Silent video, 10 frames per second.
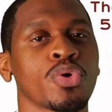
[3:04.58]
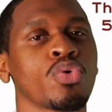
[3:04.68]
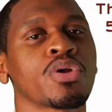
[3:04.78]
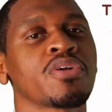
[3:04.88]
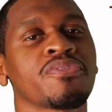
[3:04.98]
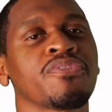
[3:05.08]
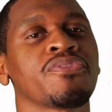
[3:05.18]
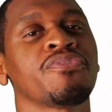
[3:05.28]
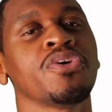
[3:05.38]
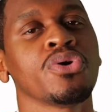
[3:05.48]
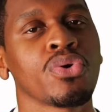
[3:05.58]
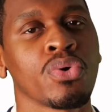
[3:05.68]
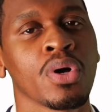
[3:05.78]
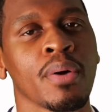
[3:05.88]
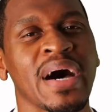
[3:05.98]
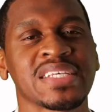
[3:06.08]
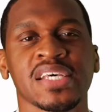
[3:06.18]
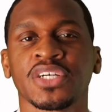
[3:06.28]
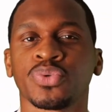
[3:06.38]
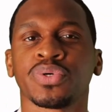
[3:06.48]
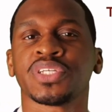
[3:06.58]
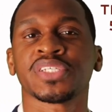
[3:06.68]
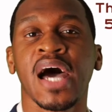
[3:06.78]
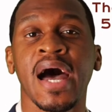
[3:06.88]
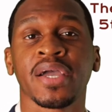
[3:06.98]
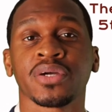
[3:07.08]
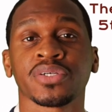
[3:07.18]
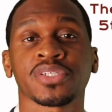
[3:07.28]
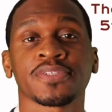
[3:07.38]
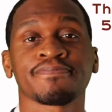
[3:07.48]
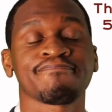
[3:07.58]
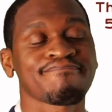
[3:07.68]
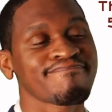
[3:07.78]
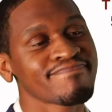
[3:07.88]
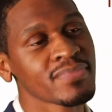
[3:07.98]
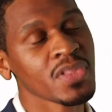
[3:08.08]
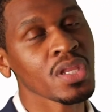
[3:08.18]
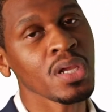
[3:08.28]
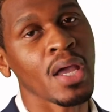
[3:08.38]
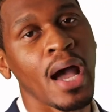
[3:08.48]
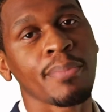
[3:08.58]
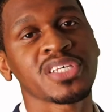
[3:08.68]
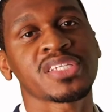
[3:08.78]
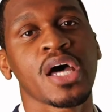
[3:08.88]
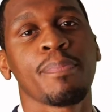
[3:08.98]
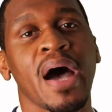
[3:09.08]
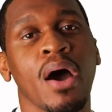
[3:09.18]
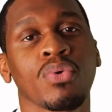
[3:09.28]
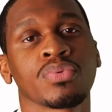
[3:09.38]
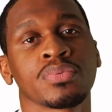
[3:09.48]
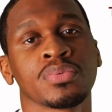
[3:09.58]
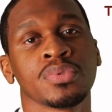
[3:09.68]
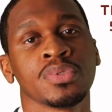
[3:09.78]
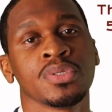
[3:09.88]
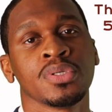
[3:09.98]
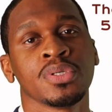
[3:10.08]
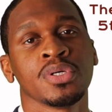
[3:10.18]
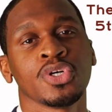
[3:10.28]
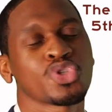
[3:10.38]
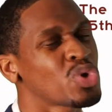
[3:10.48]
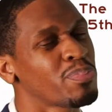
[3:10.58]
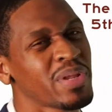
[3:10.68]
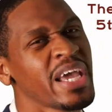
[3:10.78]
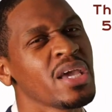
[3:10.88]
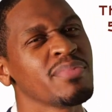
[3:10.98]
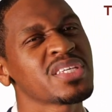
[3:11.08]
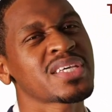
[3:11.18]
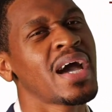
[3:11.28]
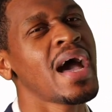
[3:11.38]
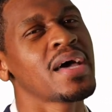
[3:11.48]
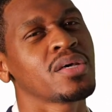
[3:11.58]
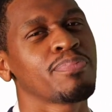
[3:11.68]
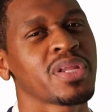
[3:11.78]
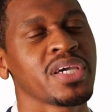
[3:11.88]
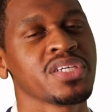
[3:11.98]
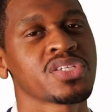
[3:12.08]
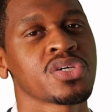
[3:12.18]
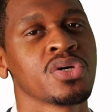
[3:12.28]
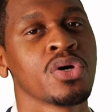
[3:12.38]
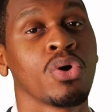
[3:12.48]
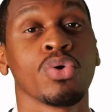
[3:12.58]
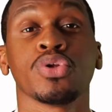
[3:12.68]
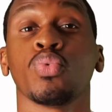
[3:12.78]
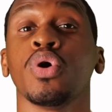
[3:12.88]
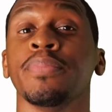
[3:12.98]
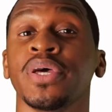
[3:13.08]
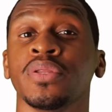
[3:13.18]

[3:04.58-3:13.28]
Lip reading: in order to fulfill my sexual desires, I'm going to step out. So the blame is kind of placed on the woman.